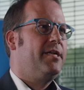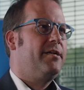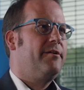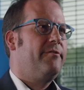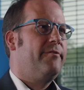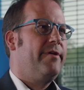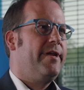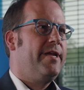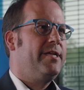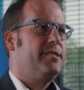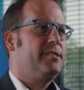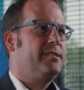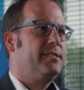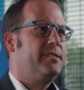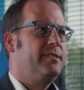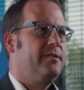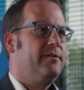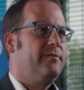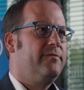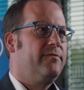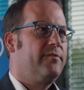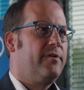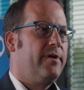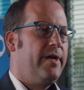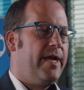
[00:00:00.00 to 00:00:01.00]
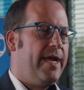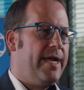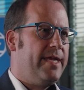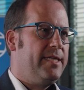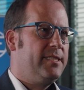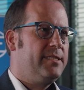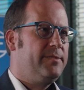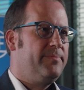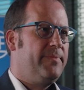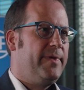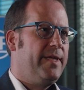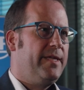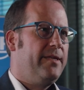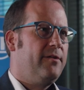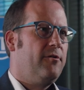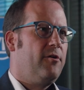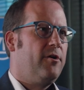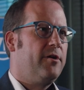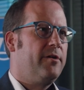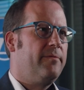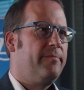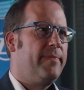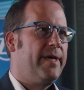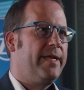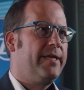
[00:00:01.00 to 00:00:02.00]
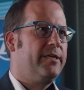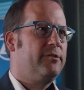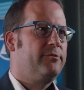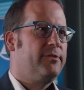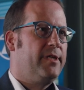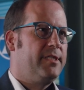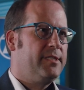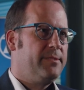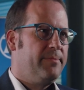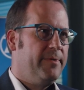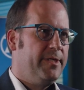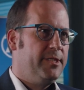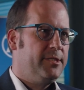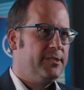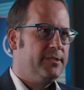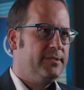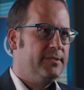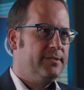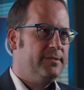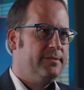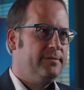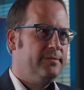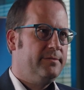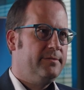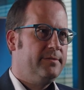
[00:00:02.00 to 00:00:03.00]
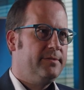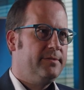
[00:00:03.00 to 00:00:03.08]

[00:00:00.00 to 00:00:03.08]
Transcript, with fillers: generation of our 8-speed automatic transmission,